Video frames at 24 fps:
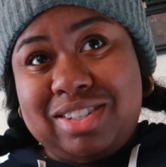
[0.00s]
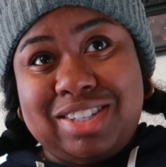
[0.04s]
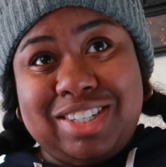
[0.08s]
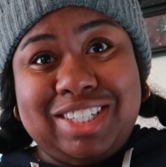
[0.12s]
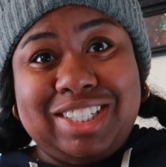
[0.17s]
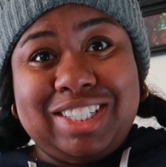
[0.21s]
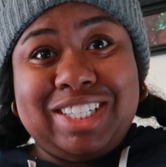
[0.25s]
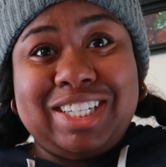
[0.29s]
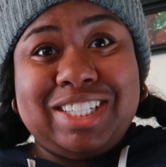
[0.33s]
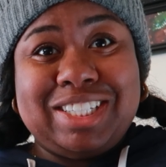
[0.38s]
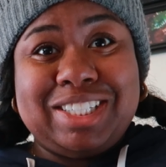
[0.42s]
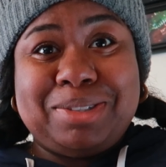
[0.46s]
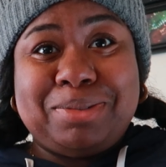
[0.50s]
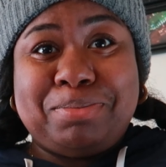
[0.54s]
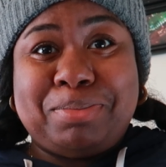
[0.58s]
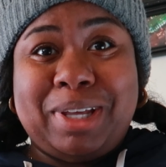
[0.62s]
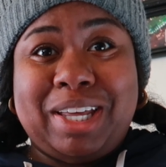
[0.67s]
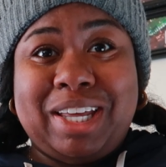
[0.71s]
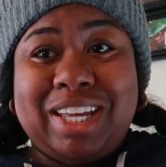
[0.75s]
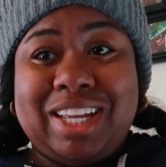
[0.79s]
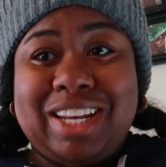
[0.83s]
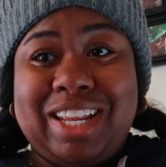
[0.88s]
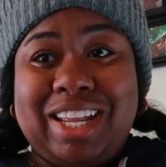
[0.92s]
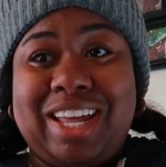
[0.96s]
This shit is
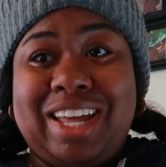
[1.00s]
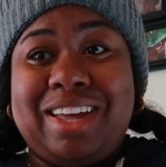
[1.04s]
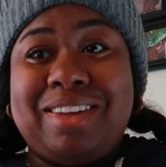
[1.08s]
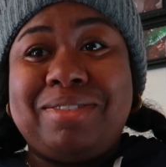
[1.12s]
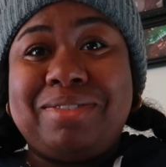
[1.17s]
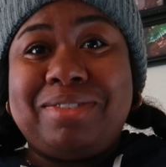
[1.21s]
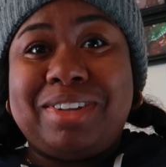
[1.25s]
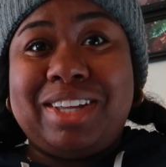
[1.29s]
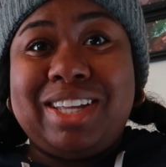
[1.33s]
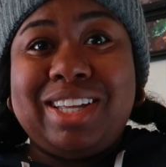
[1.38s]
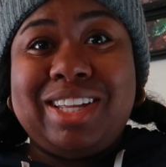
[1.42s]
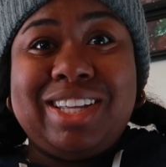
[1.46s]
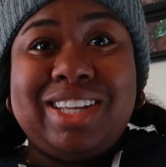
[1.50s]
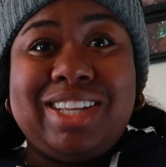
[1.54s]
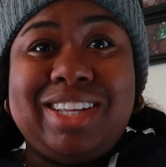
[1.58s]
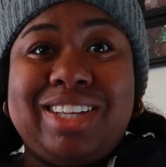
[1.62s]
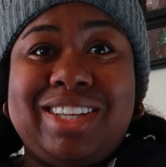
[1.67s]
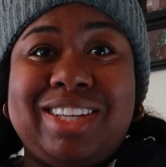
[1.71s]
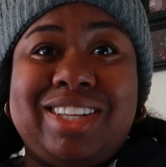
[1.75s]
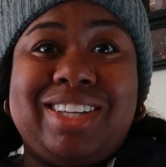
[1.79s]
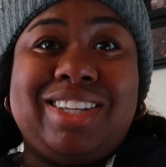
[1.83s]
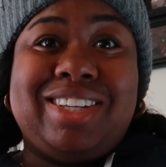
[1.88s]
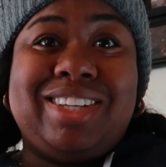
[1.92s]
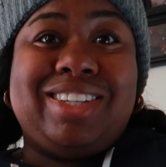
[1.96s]
big and heavy.
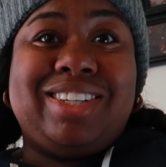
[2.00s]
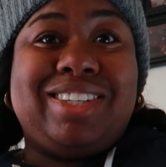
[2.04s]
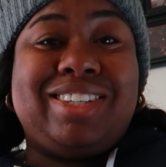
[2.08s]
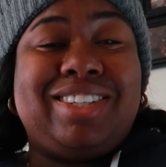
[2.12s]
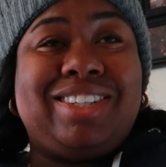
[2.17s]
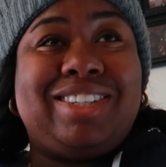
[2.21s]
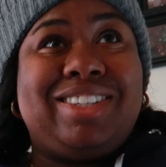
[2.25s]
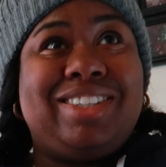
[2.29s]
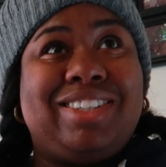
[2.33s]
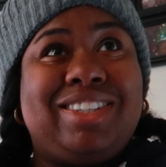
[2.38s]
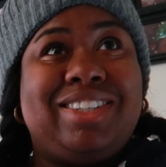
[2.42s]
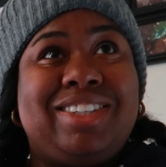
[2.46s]
I